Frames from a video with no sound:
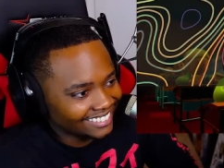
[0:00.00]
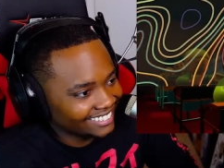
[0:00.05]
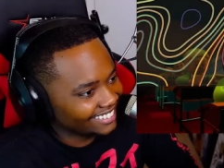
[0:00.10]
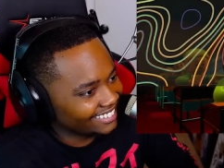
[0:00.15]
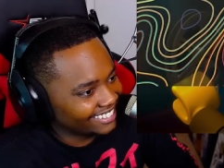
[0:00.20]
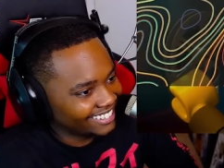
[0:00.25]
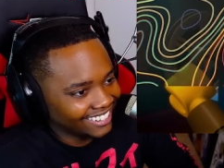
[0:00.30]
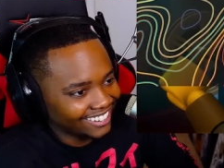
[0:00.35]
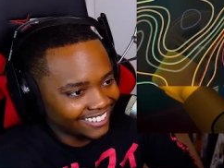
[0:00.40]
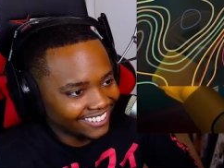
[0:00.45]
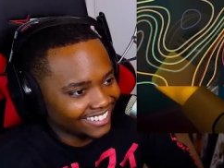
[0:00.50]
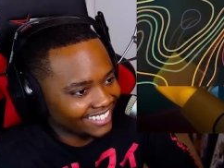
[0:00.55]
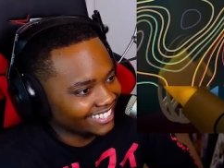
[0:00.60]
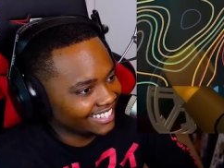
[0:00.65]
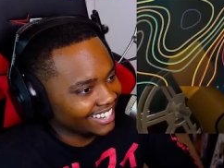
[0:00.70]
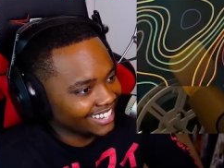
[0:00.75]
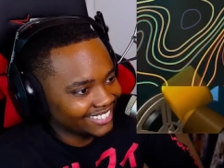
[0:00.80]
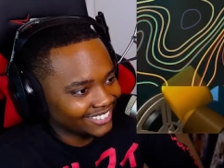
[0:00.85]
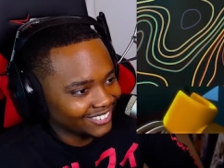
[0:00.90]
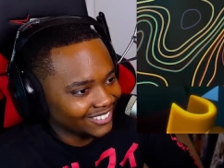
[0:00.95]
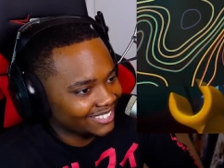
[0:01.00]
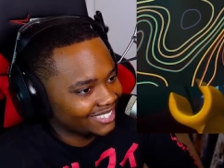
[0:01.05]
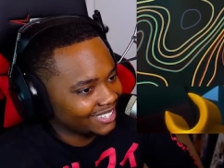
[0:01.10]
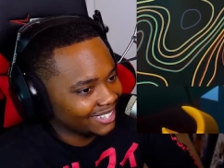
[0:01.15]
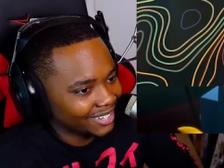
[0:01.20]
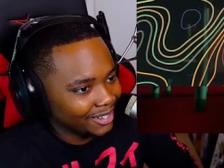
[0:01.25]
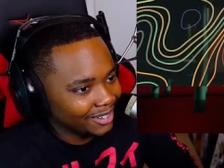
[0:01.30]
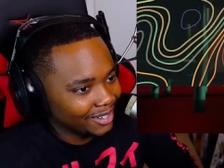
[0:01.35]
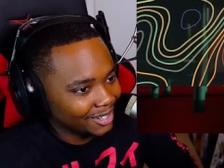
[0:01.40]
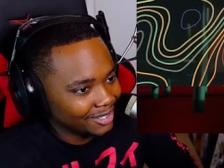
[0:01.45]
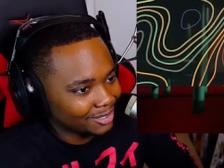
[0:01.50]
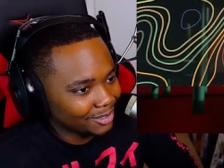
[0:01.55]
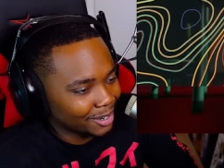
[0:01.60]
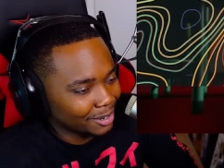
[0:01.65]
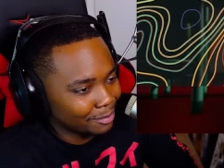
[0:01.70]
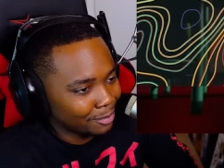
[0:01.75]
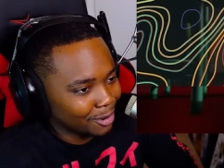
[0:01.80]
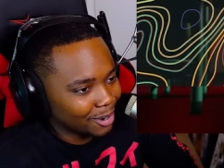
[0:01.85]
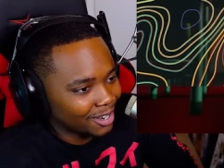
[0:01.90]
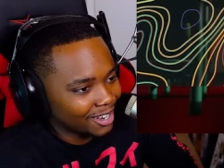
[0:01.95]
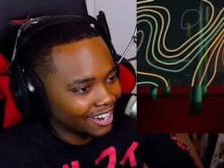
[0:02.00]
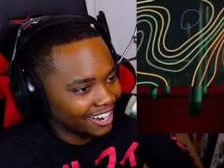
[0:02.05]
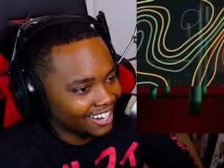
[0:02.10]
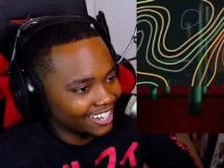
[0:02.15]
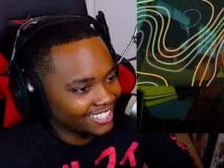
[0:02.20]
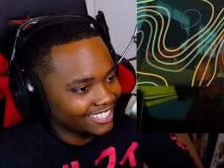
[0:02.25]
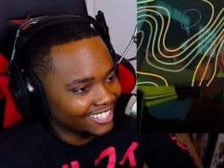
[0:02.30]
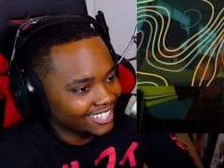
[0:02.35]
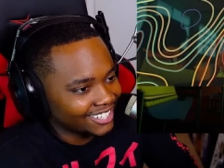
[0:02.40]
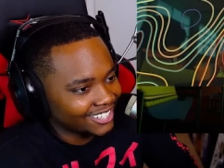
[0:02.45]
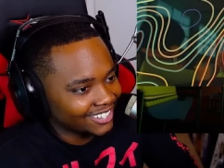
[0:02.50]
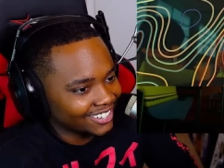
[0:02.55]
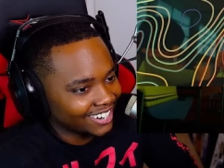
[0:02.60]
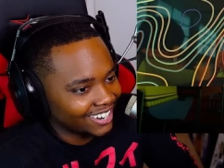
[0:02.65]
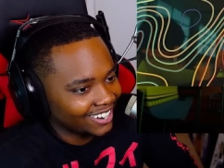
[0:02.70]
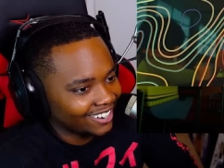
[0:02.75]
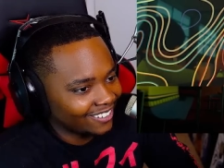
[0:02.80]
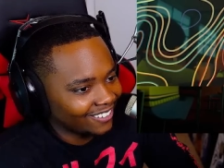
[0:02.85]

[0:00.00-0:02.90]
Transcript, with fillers: Caught his ass on tape. So that boy caught a teacher now,